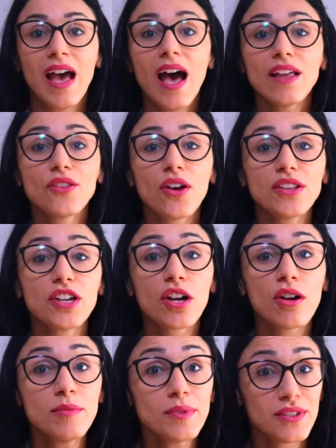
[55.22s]
Another
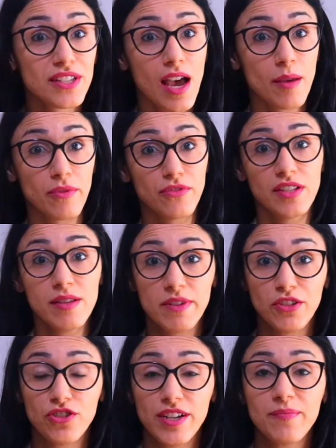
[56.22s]
common type of
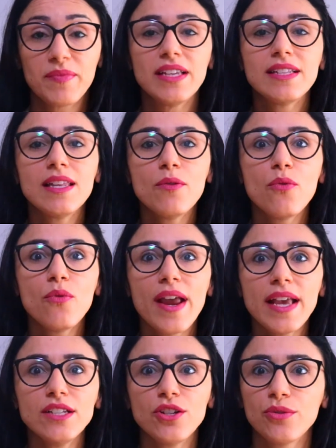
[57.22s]
symmetry is the
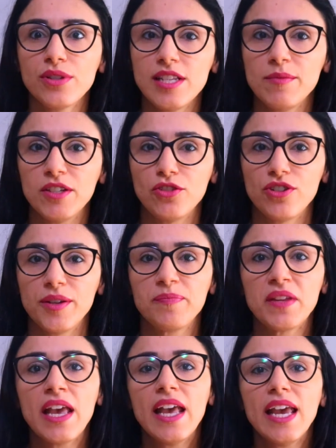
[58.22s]
radial symmetry,
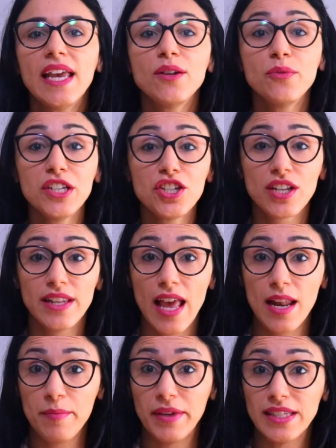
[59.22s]
in which an
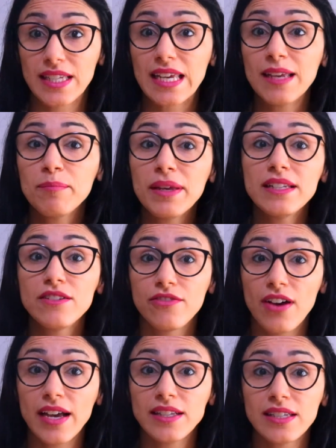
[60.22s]
element can be
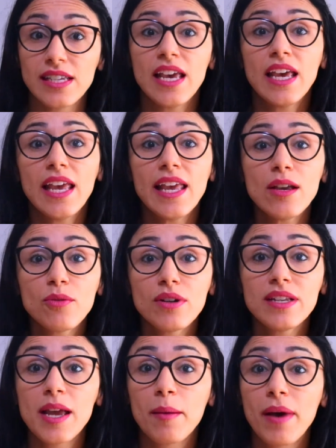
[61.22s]
divided
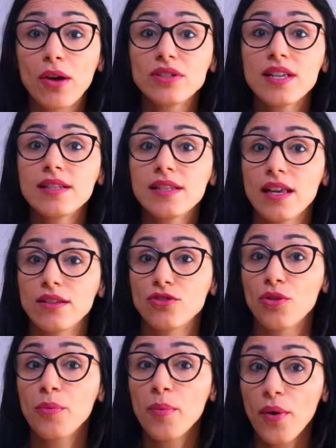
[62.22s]
equally about a
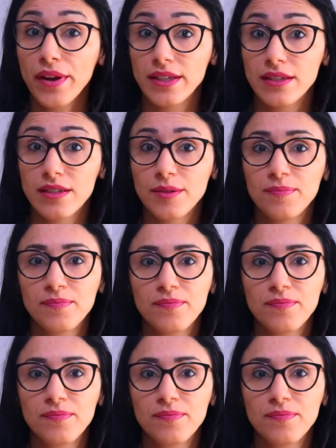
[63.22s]
central point,